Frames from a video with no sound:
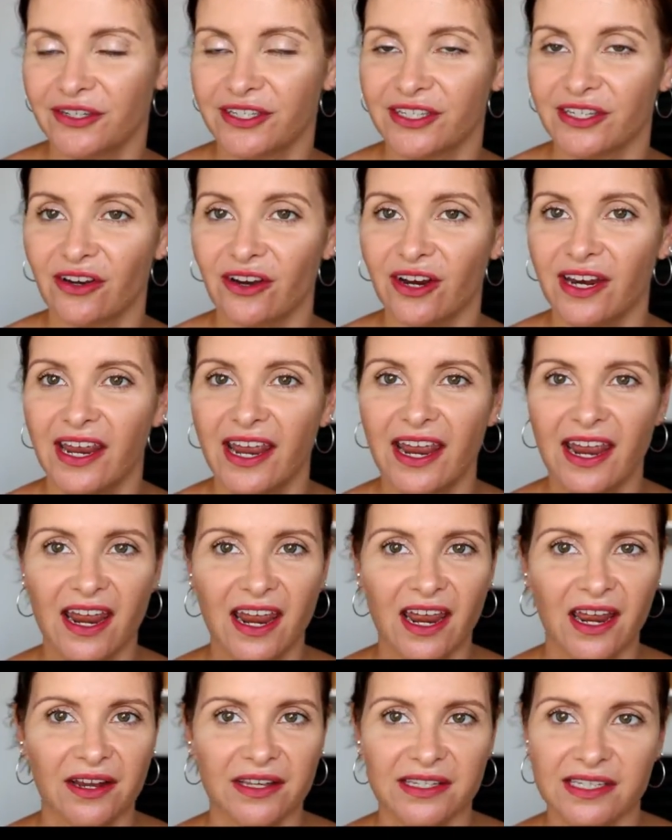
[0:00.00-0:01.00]
So
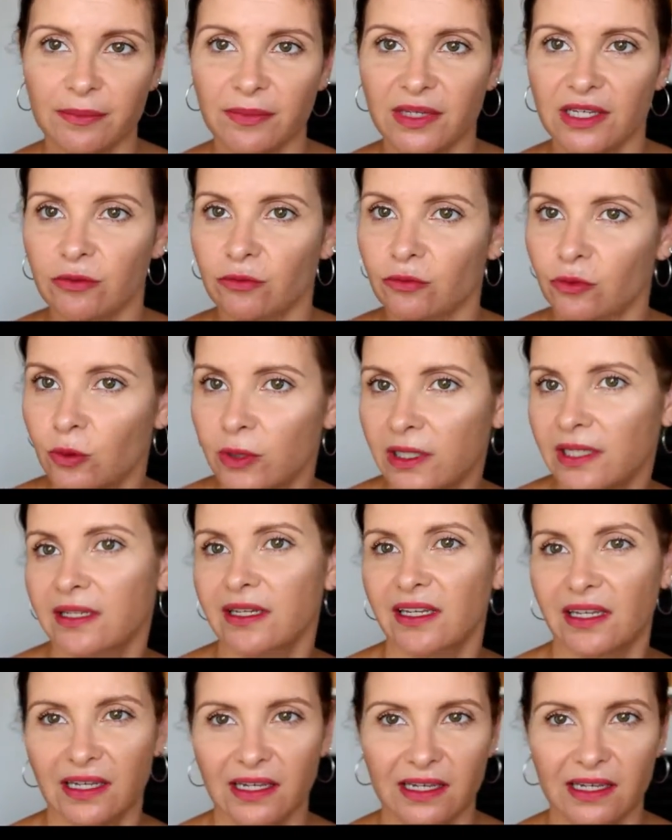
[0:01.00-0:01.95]
something quick,